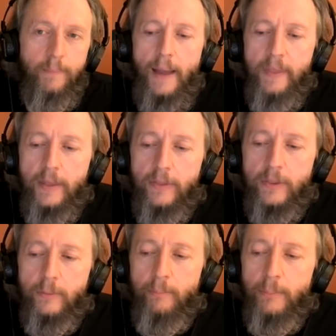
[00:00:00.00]
And then
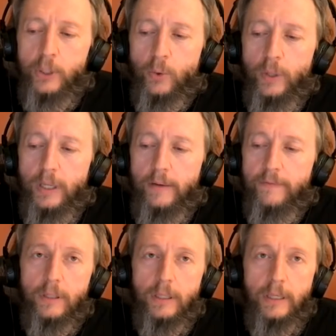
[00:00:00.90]
the majority
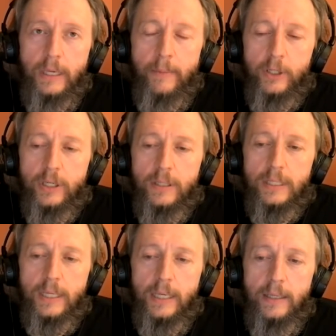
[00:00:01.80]
of the
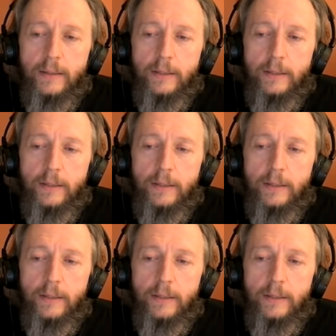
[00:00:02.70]
emissions in